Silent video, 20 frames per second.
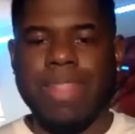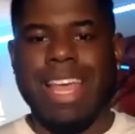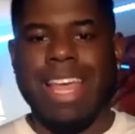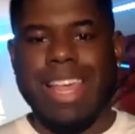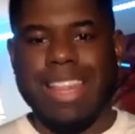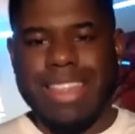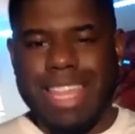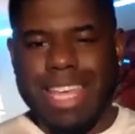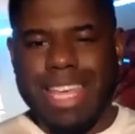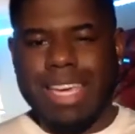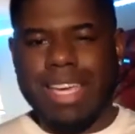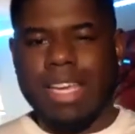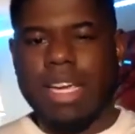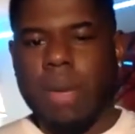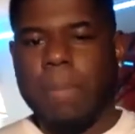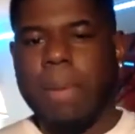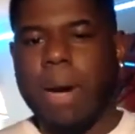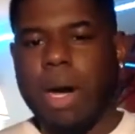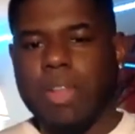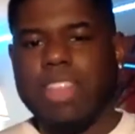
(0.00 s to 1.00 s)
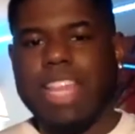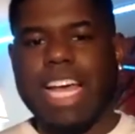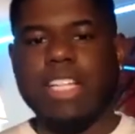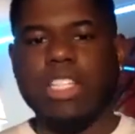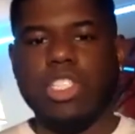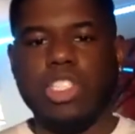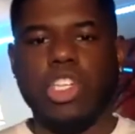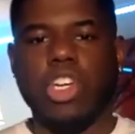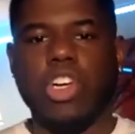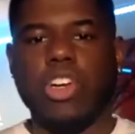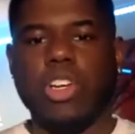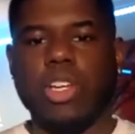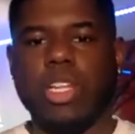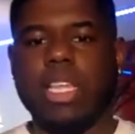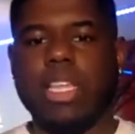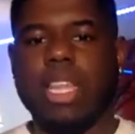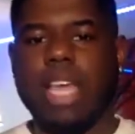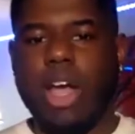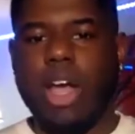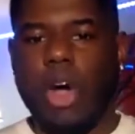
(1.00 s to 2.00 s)
And thinking about that
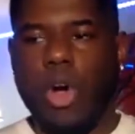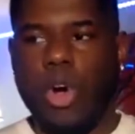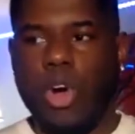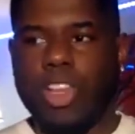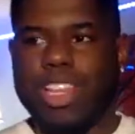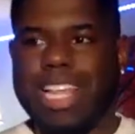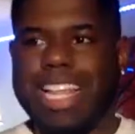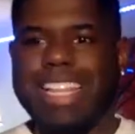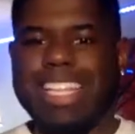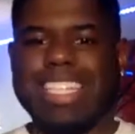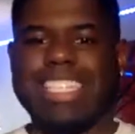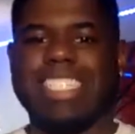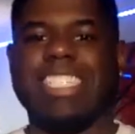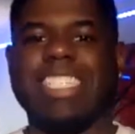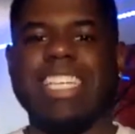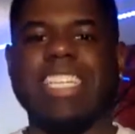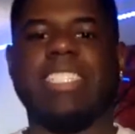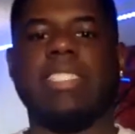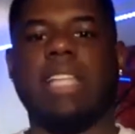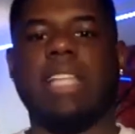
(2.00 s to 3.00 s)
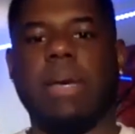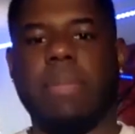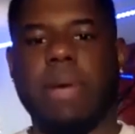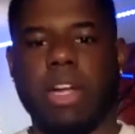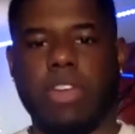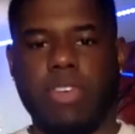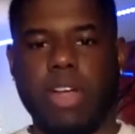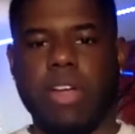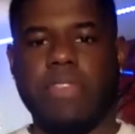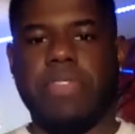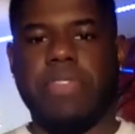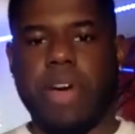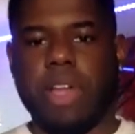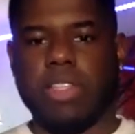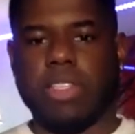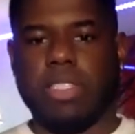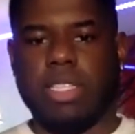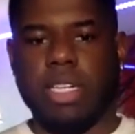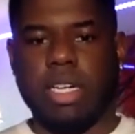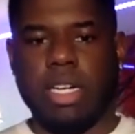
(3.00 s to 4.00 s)
journey or that decision that my
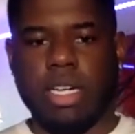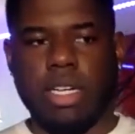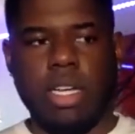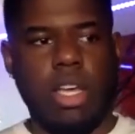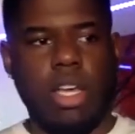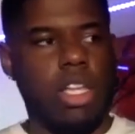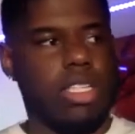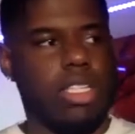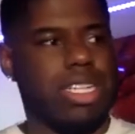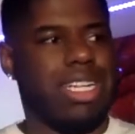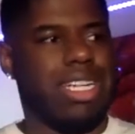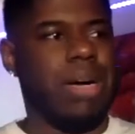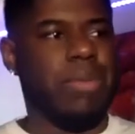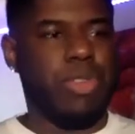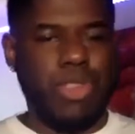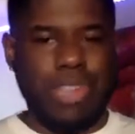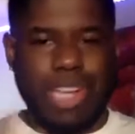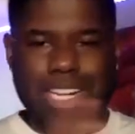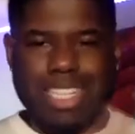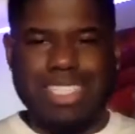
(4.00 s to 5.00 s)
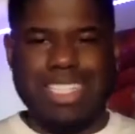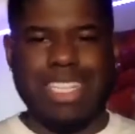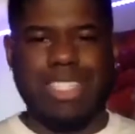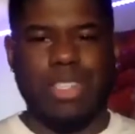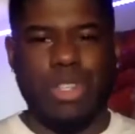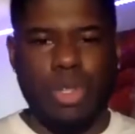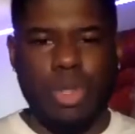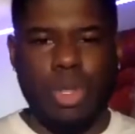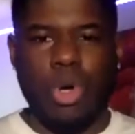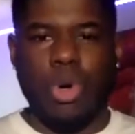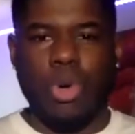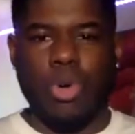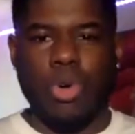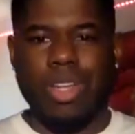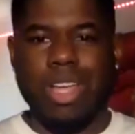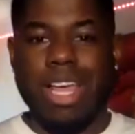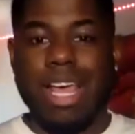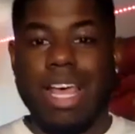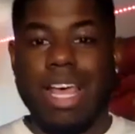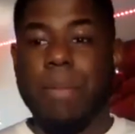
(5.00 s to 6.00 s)
grandfather took to come to the United States alone,
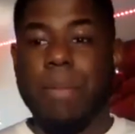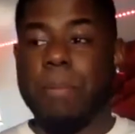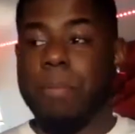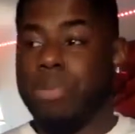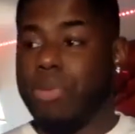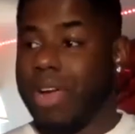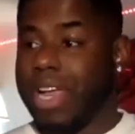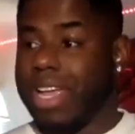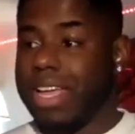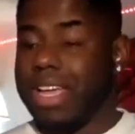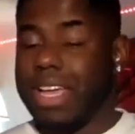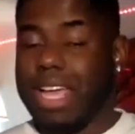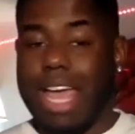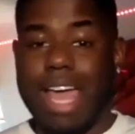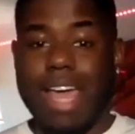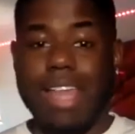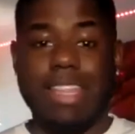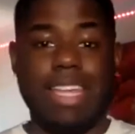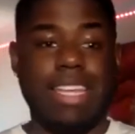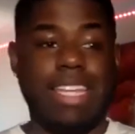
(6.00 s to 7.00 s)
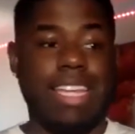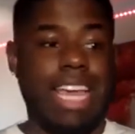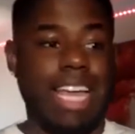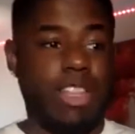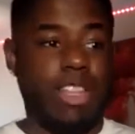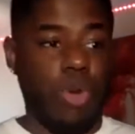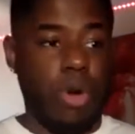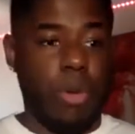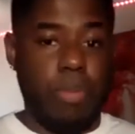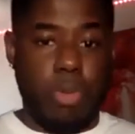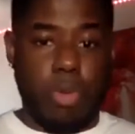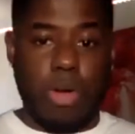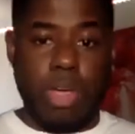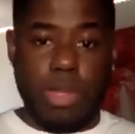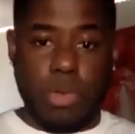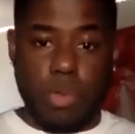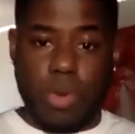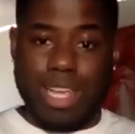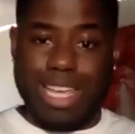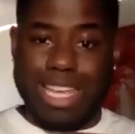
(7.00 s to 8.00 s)
and then get to a
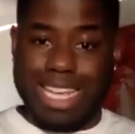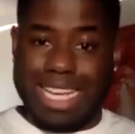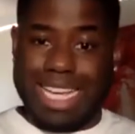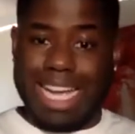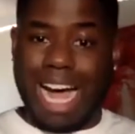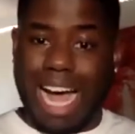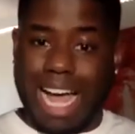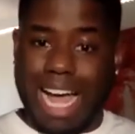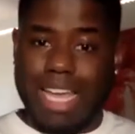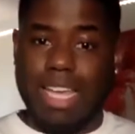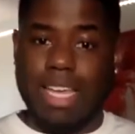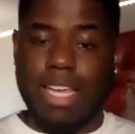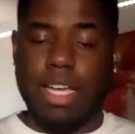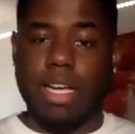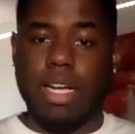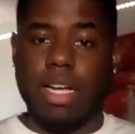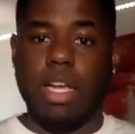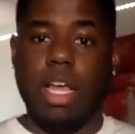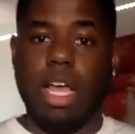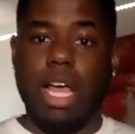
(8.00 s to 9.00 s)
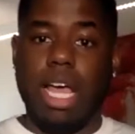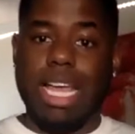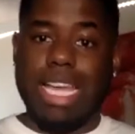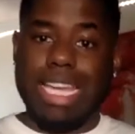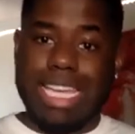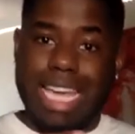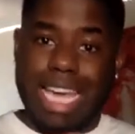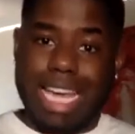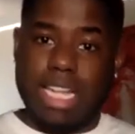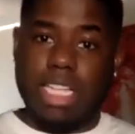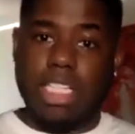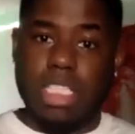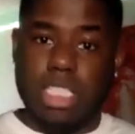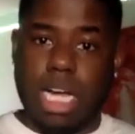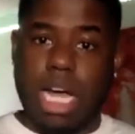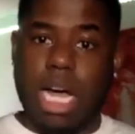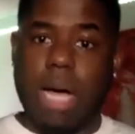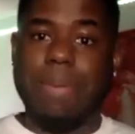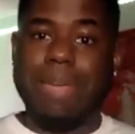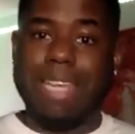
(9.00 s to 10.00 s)
point where he got here, get a
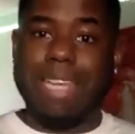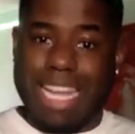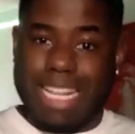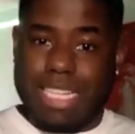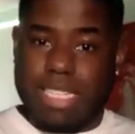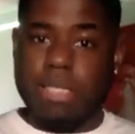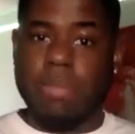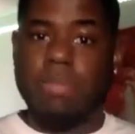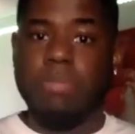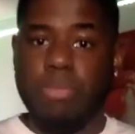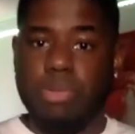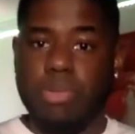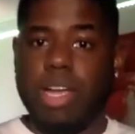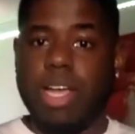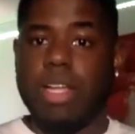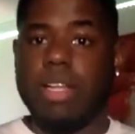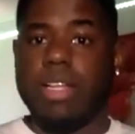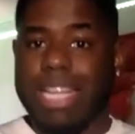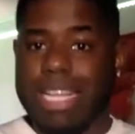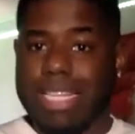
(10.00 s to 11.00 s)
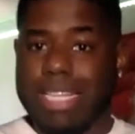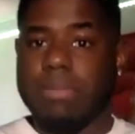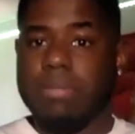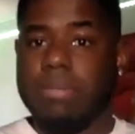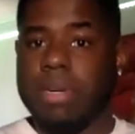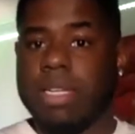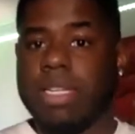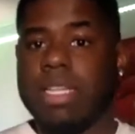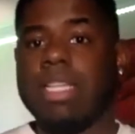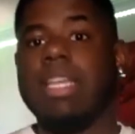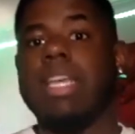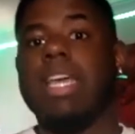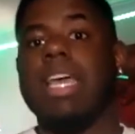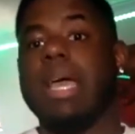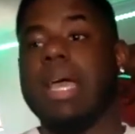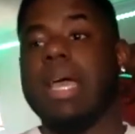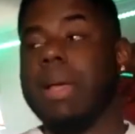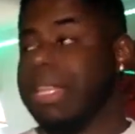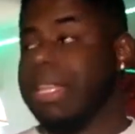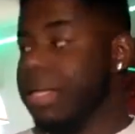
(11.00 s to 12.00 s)
job, get some bread, get some money,
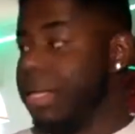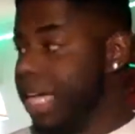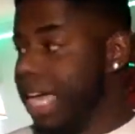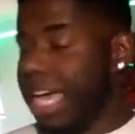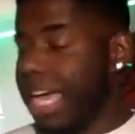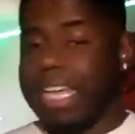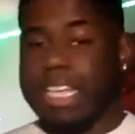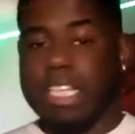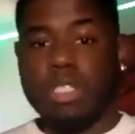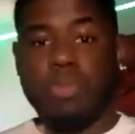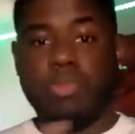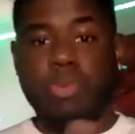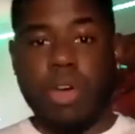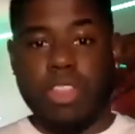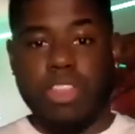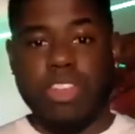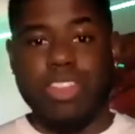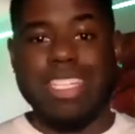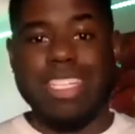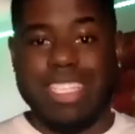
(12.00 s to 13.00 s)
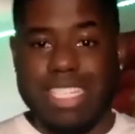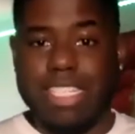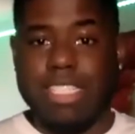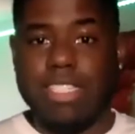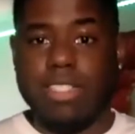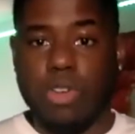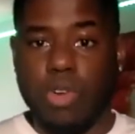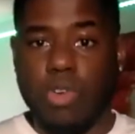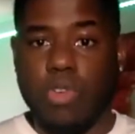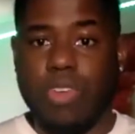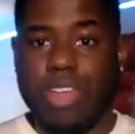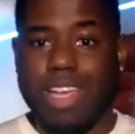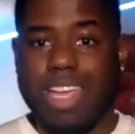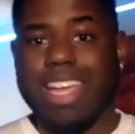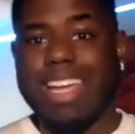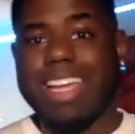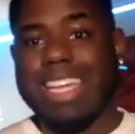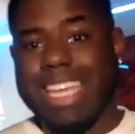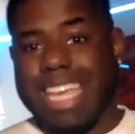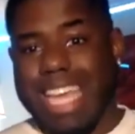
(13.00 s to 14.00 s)
get his brother and his sister over
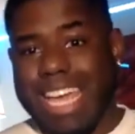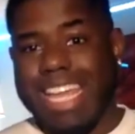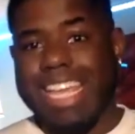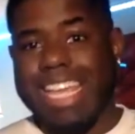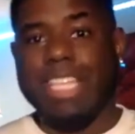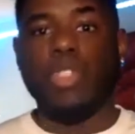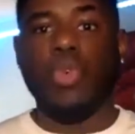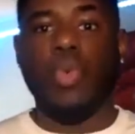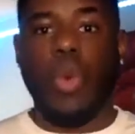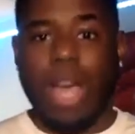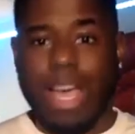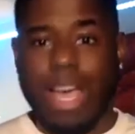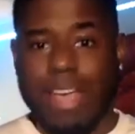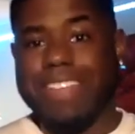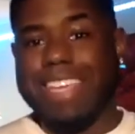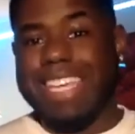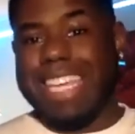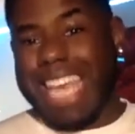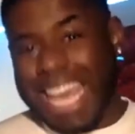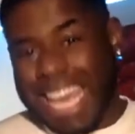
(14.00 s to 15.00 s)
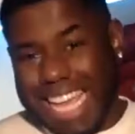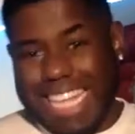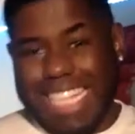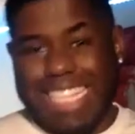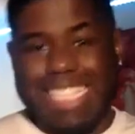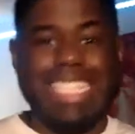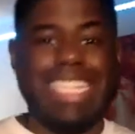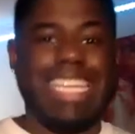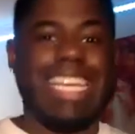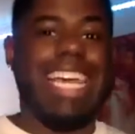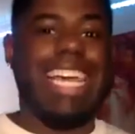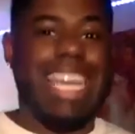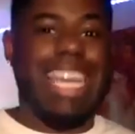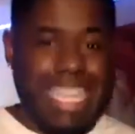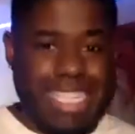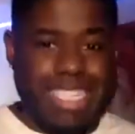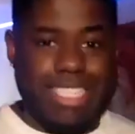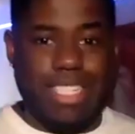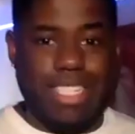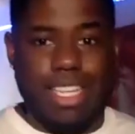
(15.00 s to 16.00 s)
here, get his wife, get his
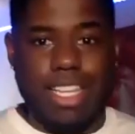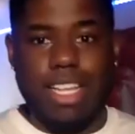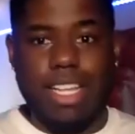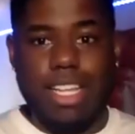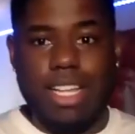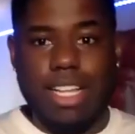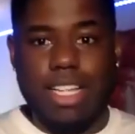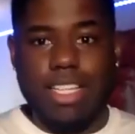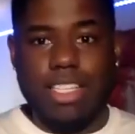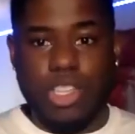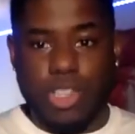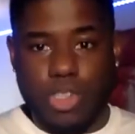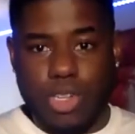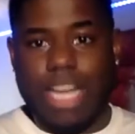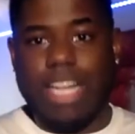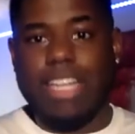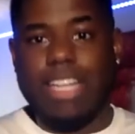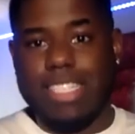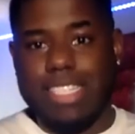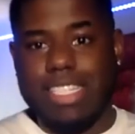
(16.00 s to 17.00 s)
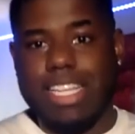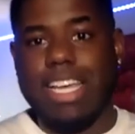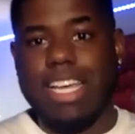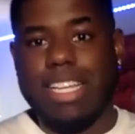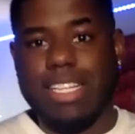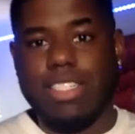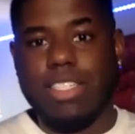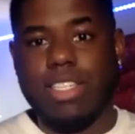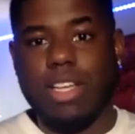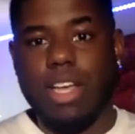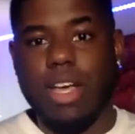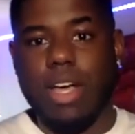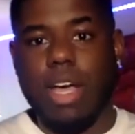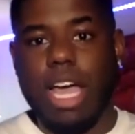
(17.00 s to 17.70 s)
kids to the United States.